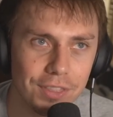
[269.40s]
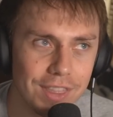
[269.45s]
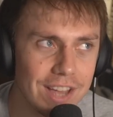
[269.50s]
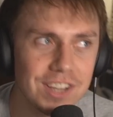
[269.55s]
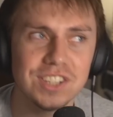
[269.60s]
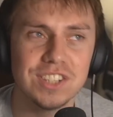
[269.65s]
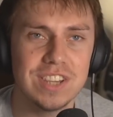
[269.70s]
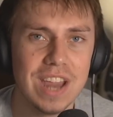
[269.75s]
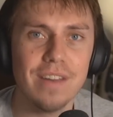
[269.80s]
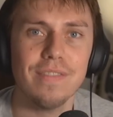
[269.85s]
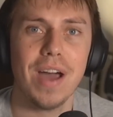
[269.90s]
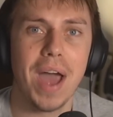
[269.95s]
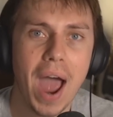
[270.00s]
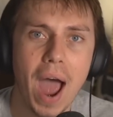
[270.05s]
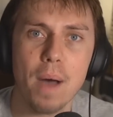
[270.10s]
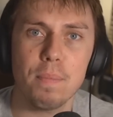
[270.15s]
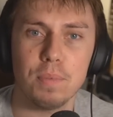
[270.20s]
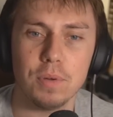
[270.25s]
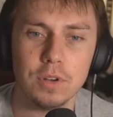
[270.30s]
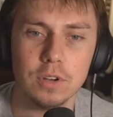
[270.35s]
That's never
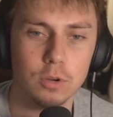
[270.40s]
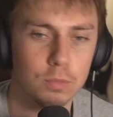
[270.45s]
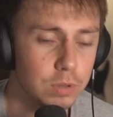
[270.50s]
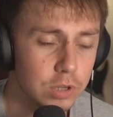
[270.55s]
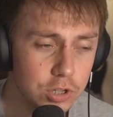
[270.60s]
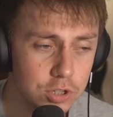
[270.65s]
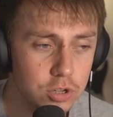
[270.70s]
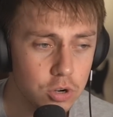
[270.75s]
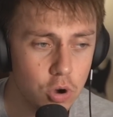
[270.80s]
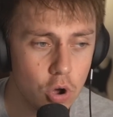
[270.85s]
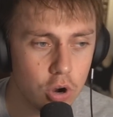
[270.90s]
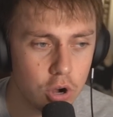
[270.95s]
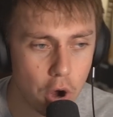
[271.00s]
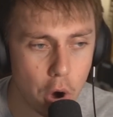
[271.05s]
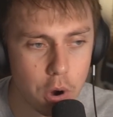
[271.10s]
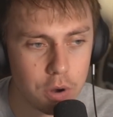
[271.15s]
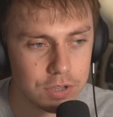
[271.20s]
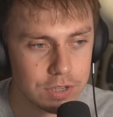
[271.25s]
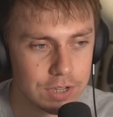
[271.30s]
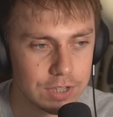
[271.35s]
happened, because you're not
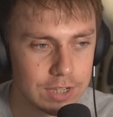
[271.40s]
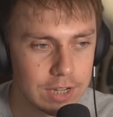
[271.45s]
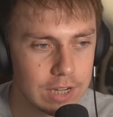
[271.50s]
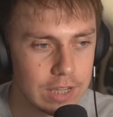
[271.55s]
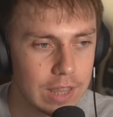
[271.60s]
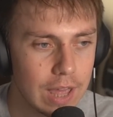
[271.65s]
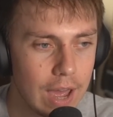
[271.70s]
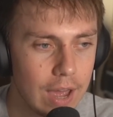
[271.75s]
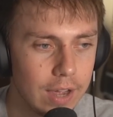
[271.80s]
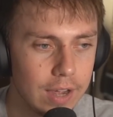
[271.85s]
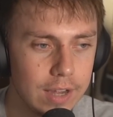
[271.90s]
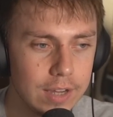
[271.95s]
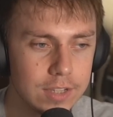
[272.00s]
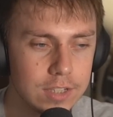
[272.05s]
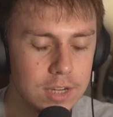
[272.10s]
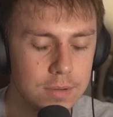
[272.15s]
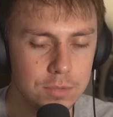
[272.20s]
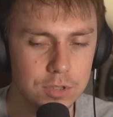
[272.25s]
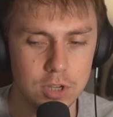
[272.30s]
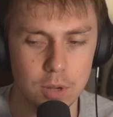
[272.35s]
going to see that. It
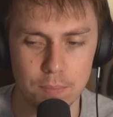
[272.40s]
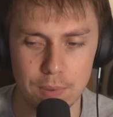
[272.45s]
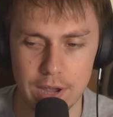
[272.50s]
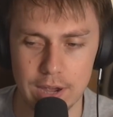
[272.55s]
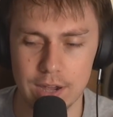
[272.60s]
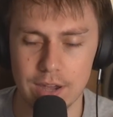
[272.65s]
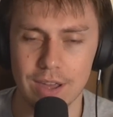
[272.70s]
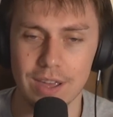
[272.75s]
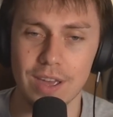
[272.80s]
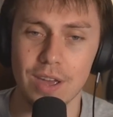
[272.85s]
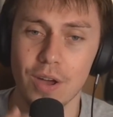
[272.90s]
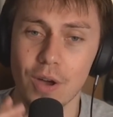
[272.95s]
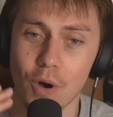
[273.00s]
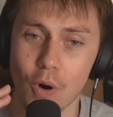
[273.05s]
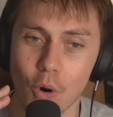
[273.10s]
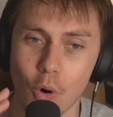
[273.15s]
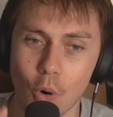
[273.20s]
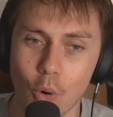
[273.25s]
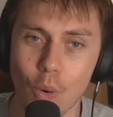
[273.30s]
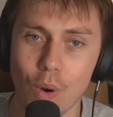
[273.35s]
seems to be
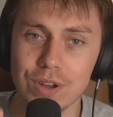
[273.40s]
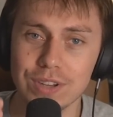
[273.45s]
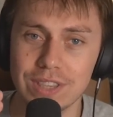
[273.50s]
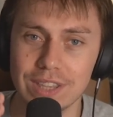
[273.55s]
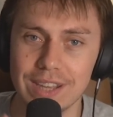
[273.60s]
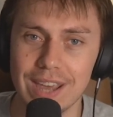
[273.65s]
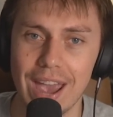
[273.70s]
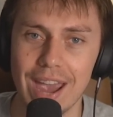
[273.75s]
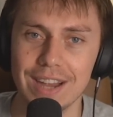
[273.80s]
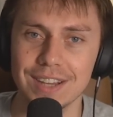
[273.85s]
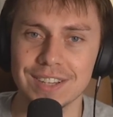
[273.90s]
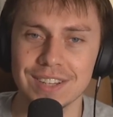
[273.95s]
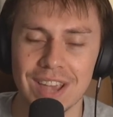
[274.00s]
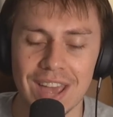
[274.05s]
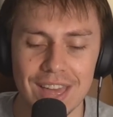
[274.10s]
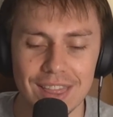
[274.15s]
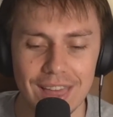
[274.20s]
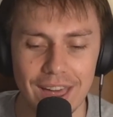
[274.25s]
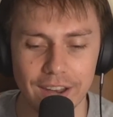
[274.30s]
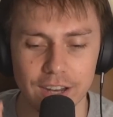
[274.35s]
always the case
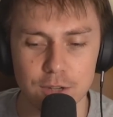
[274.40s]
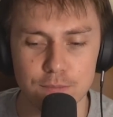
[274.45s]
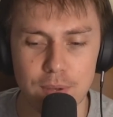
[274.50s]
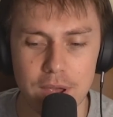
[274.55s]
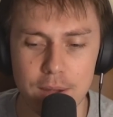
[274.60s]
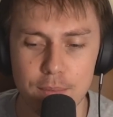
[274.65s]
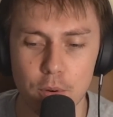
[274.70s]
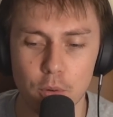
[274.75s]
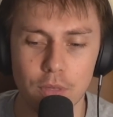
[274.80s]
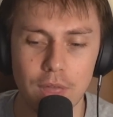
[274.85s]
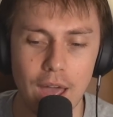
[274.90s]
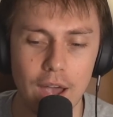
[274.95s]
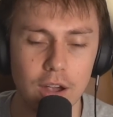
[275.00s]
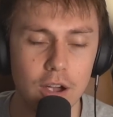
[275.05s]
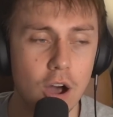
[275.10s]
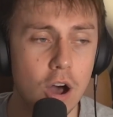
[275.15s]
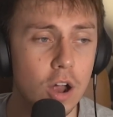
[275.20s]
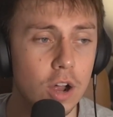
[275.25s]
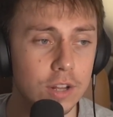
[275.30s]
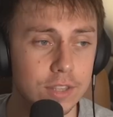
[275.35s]
that it's people that
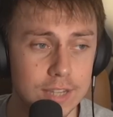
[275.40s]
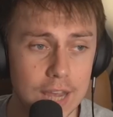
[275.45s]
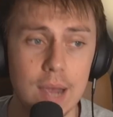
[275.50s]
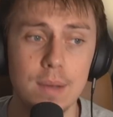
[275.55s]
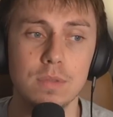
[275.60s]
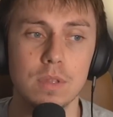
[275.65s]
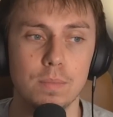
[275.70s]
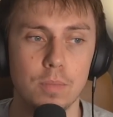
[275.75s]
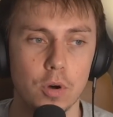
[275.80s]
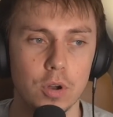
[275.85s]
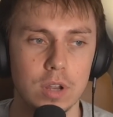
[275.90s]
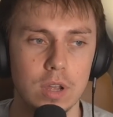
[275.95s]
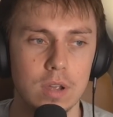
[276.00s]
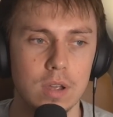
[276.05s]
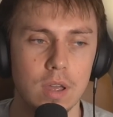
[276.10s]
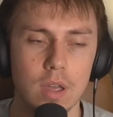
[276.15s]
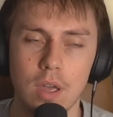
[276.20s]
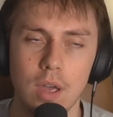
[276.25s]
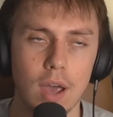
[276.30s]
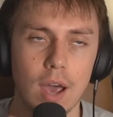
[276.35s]
can't attain the
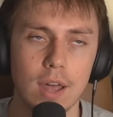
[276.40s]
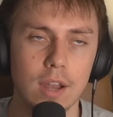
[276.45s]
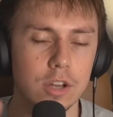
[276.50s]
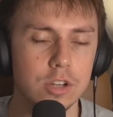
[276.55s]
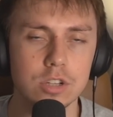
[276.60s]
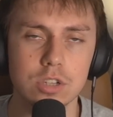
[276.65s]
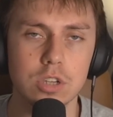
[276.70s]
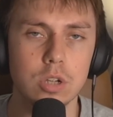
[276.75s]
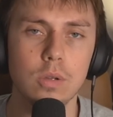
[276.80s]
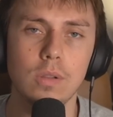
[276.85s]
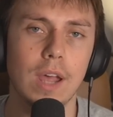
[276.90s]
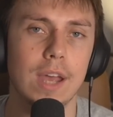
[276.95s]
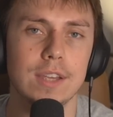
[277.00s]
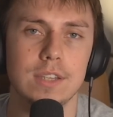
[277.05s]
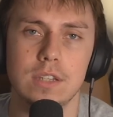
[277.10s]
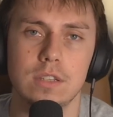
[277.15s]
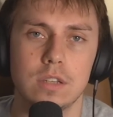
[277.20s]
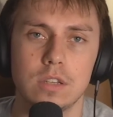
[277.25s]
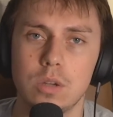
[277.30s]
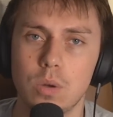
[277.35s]
body and are just too
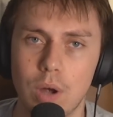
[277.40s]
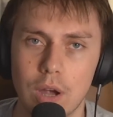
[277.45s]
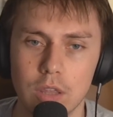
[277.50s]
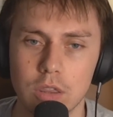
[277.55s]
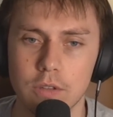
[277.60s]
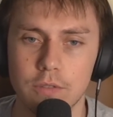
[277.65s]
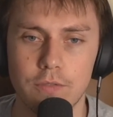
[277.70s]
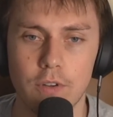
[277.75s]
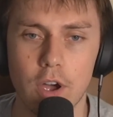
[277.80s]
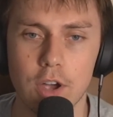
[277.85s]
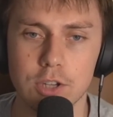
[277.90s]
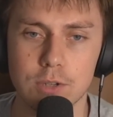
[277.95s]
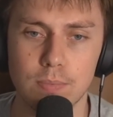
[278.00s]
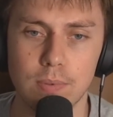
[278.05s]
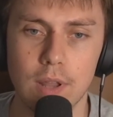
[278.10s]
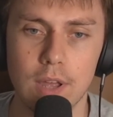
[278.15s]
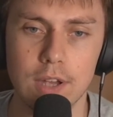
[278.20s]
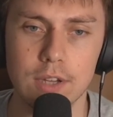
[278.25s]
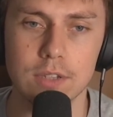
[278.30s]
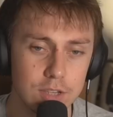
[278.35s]
lazy to do it in the first
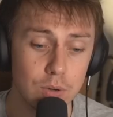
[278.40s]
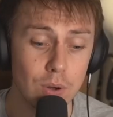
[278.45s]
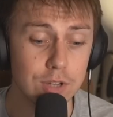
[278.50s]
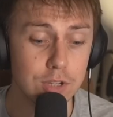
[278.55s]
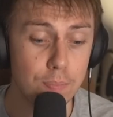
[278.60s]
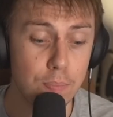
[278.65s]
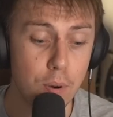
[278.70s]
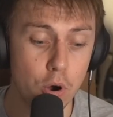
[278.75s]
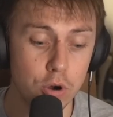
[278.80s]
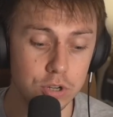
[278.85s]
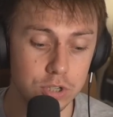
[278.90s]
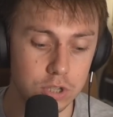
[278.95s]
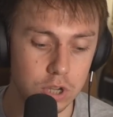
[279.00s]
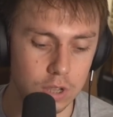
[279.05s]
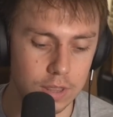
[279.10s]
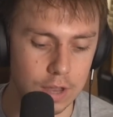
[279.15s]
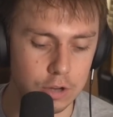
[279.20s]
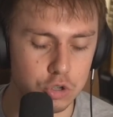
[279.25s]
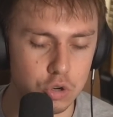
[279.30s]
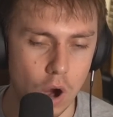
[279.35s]
place. So as opposed
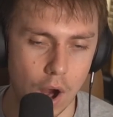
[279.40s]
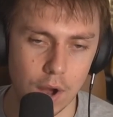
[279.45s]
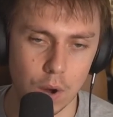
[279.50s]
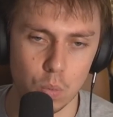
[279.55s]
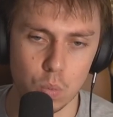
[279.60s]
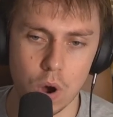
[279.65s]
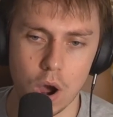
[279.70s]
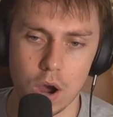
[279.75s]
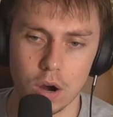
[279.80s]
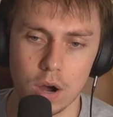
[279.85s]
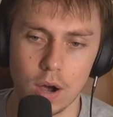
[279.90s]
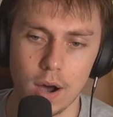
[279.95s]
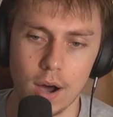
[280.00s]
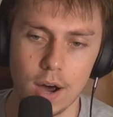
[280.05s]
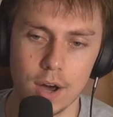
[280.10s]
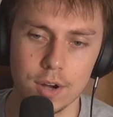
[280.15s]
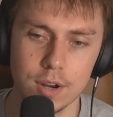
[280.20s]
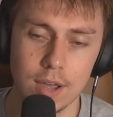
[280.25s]
to then trying to work hard